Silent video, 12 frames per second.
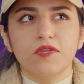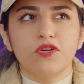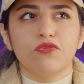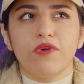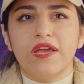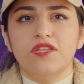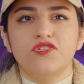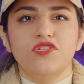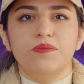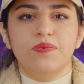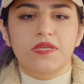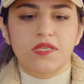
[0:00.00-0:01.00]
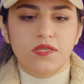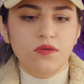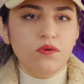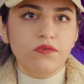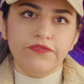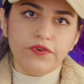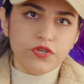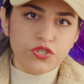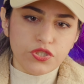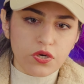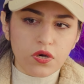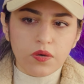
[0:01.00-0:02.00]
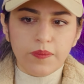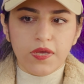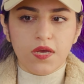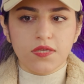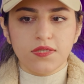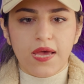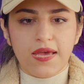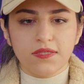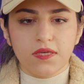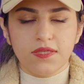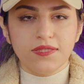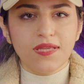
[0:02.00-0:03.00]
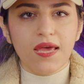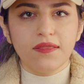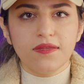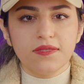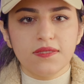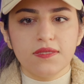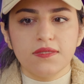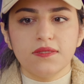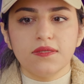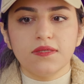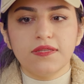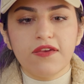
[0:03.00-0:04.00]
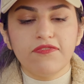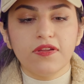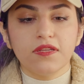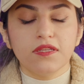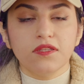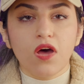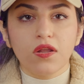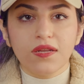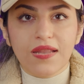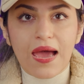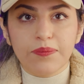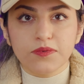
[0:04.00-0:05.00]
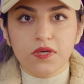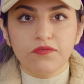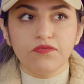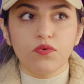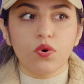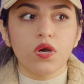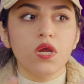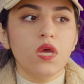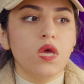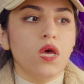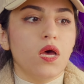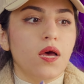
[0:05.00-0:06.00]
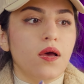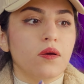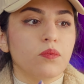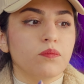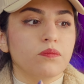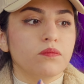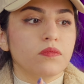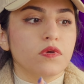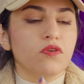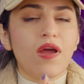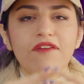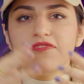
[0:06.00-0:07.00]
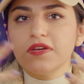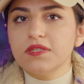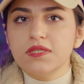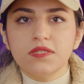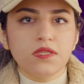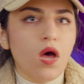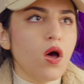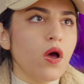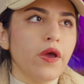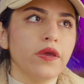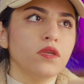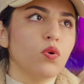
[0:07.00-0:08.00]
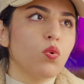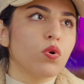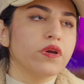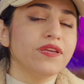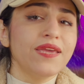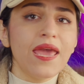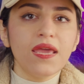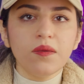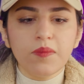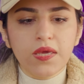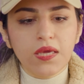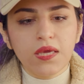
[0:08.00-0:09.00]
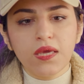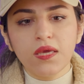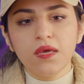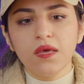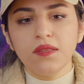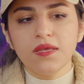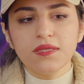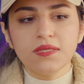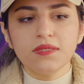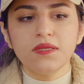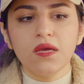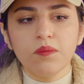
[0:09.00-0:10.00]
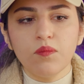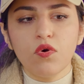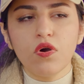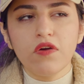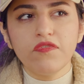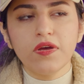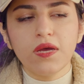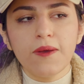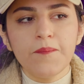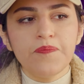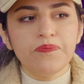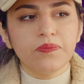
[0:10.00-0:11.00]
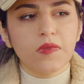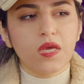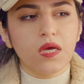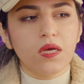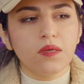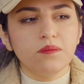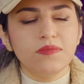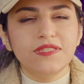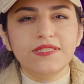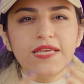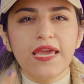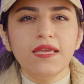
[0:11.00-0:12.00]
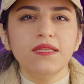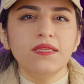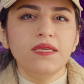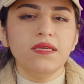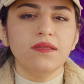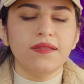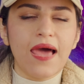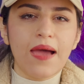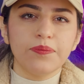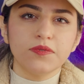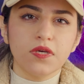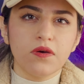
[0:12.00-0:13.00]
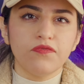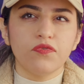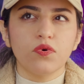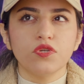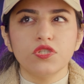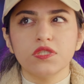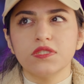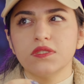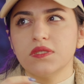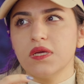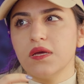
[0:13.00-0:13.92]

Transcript: great GPU for sure, because as I said, this is definitely not a laptop for graphic design or gaming. This is like more of a daily laptop for just